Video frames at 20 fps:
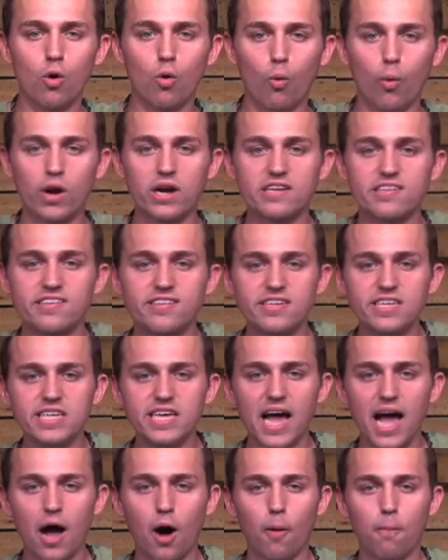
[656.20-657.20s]
We're going to see
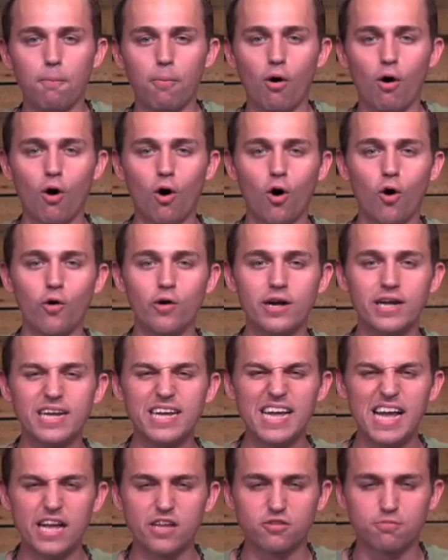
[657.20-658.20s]
how Paul
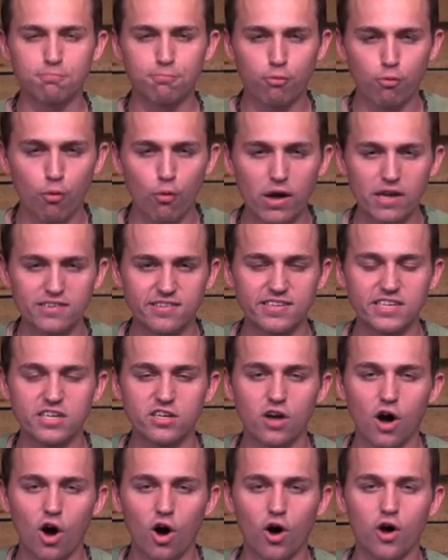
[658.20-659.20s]
is
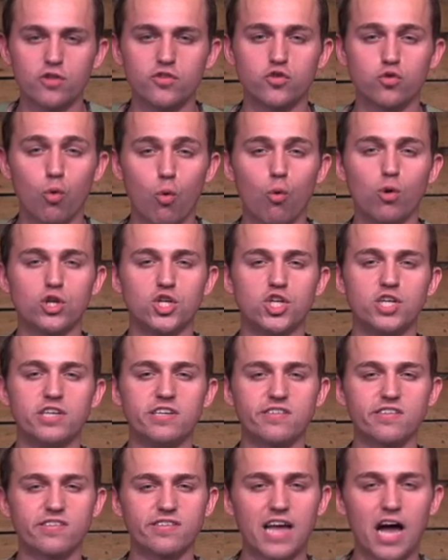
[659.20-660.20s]
pressing on towards
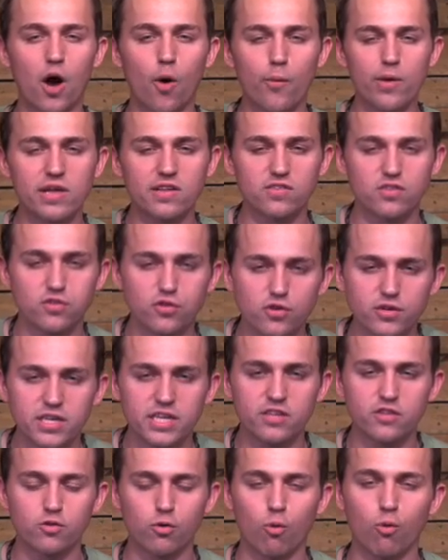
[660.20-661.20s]
Jesus, how he is
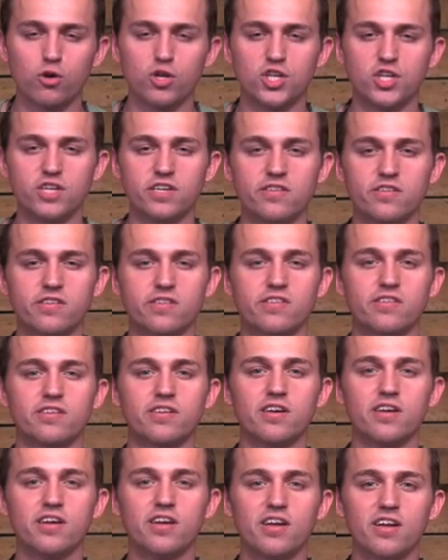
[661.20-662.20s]
looking towards
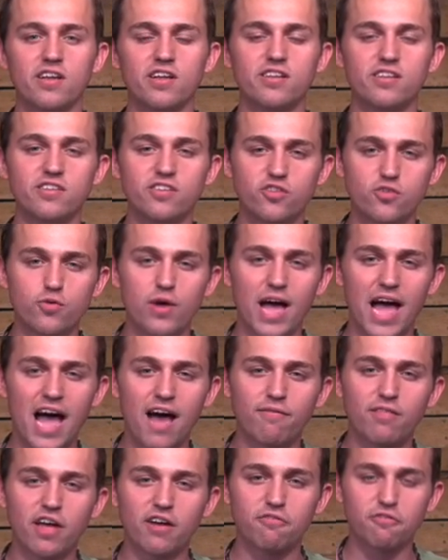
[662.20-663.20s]
Jesus to
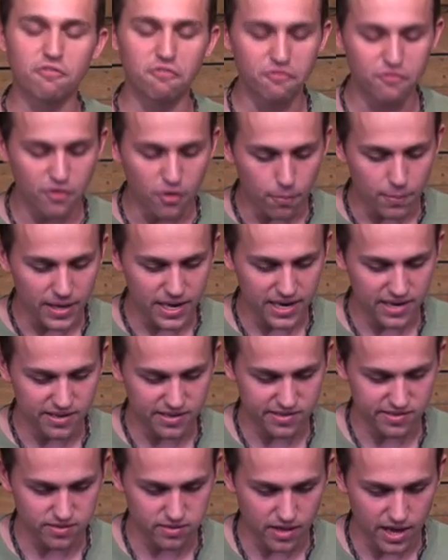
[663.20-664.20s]
have that fulfillment in
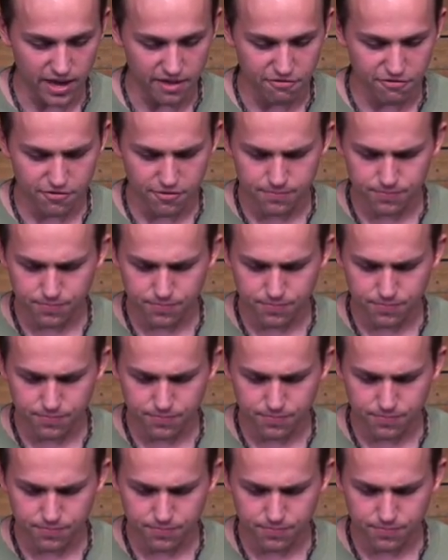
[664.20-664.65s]
his life.